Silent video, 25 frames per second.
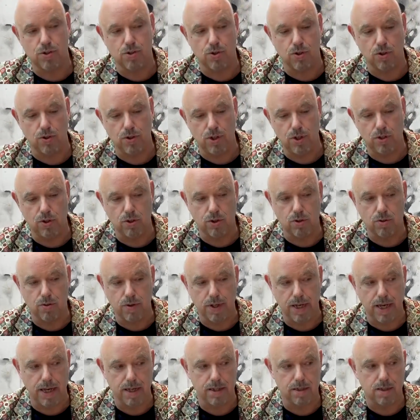So you need to
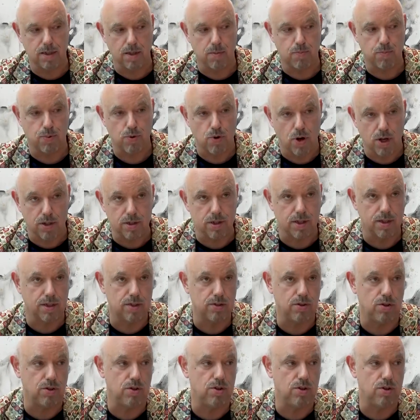create a product.